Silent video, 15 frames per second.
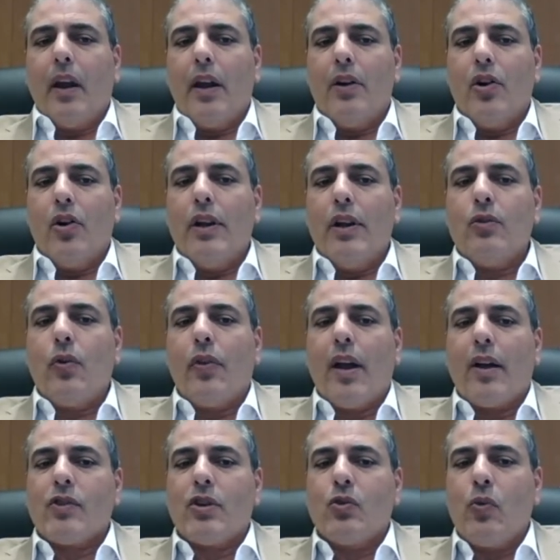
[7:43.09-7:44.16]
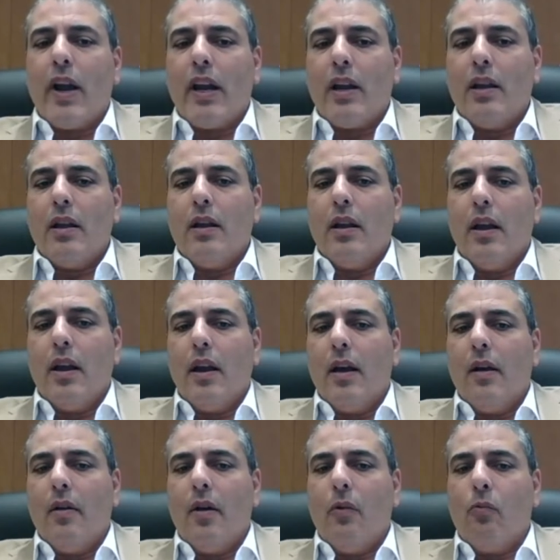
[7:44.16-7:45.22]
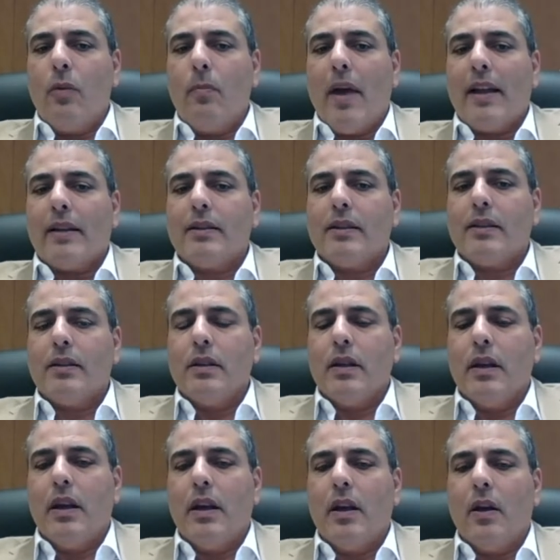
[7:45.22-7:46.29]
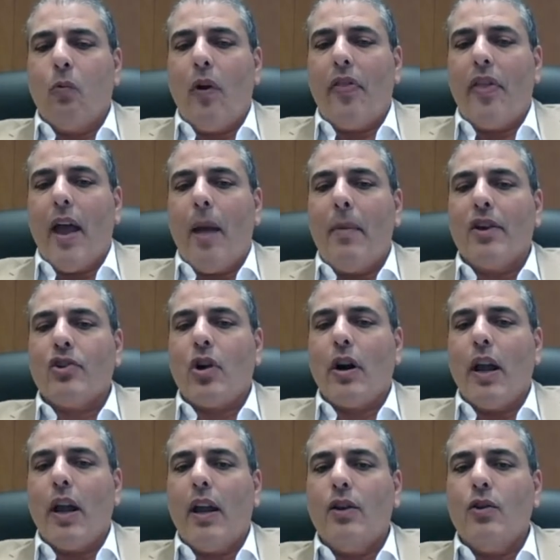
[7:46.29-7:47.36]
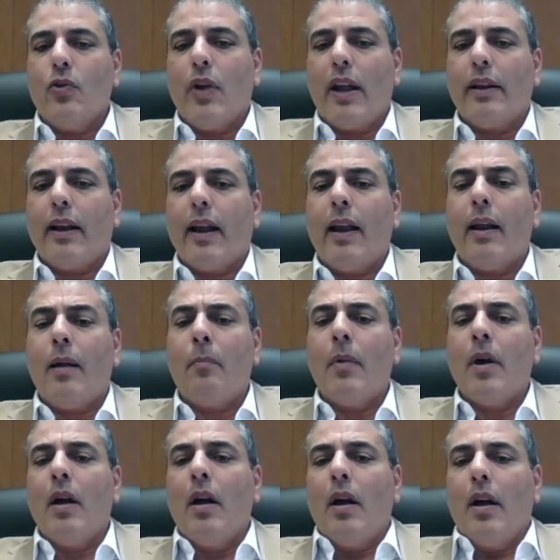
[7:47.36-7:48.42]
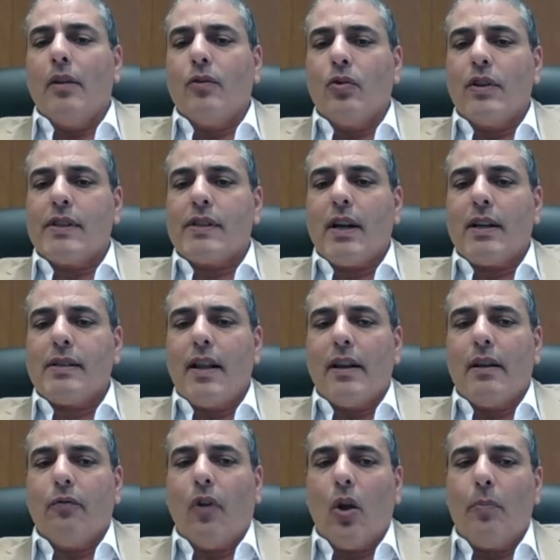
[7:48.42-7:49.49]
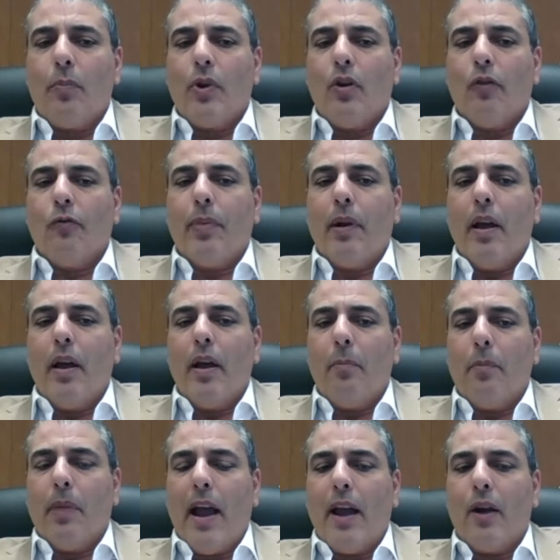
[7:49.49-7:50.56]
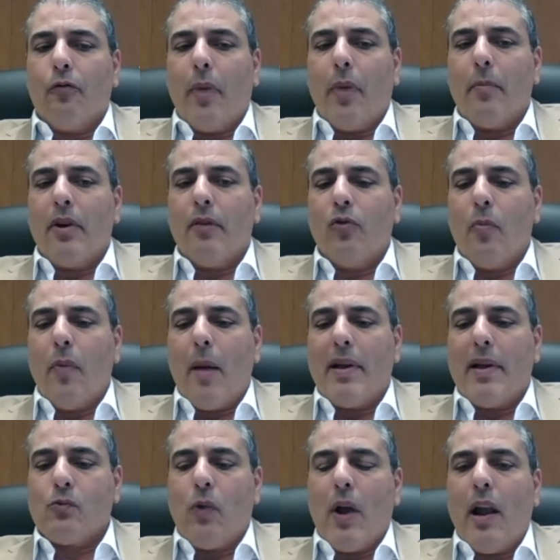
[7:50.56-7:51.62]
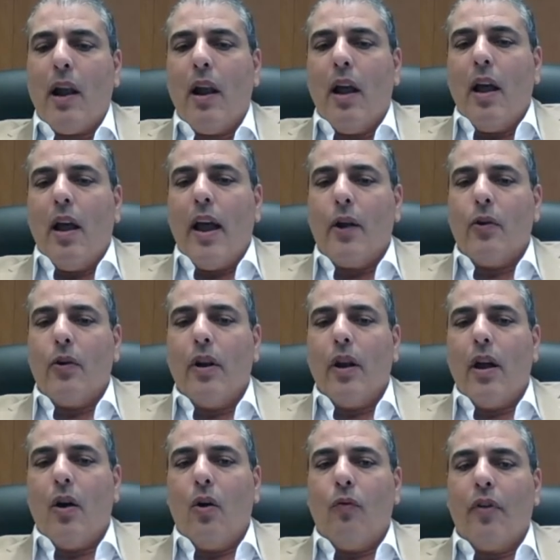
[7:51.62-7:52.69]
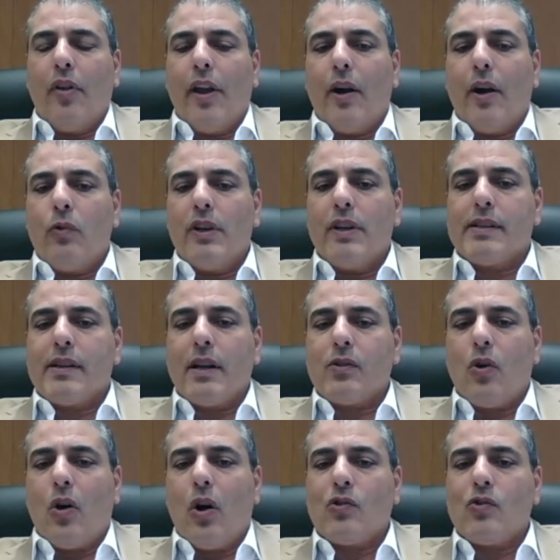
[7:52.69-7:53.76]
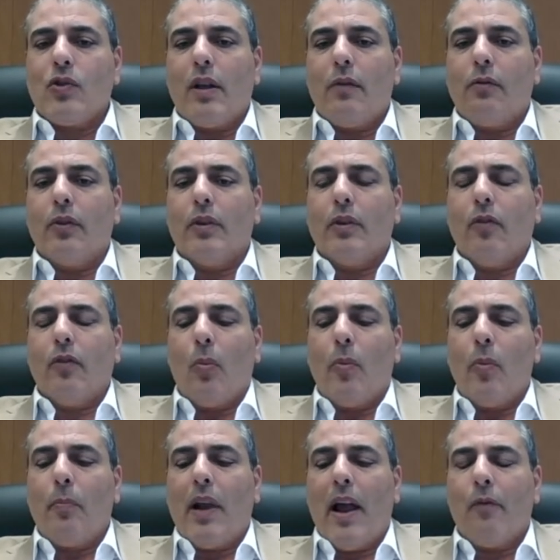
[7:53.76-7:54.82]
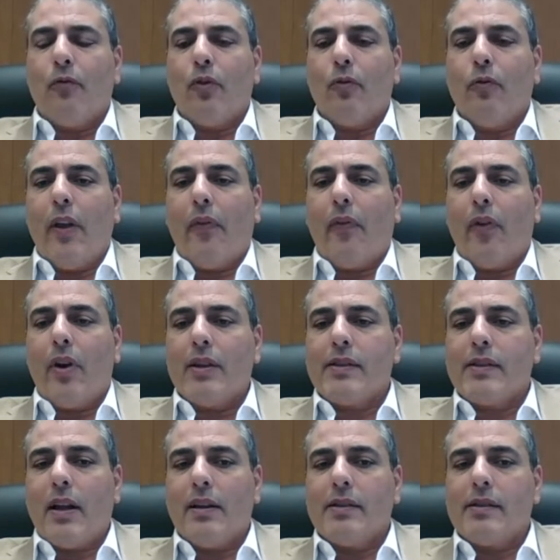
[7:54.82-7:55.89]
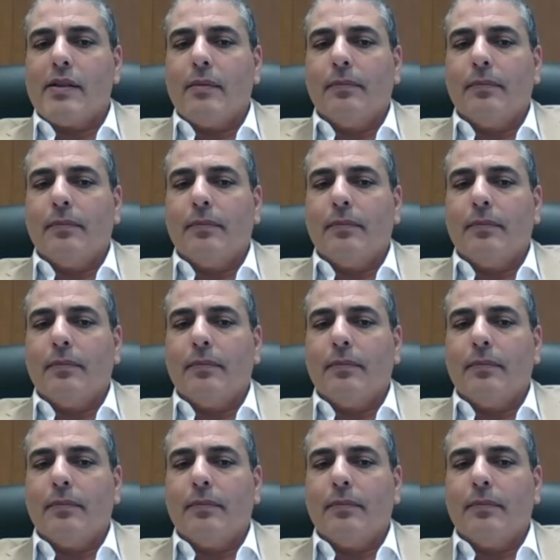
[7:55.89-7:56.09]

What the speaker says: In early 2020, we met with the MHRA in United Kingdom to discuss the development of plan of Pamrevlumab as well. And over there, we discussed also the development plan for phase 3 studies.